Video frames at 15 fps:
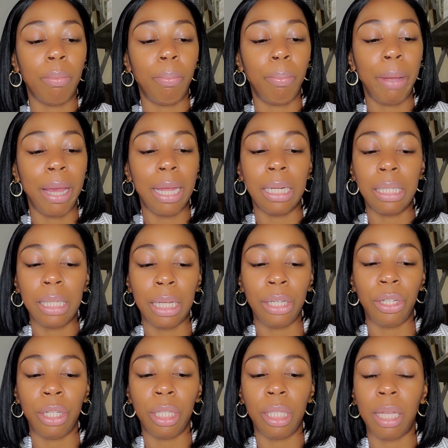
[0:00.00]
paying
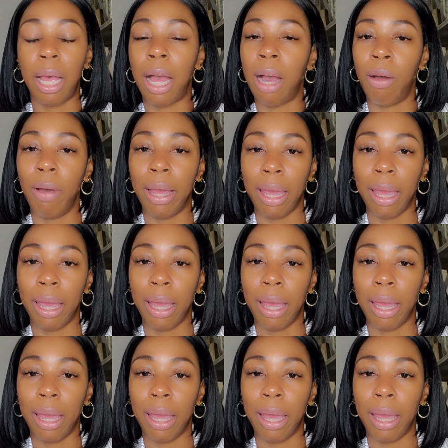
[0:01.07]
attention to how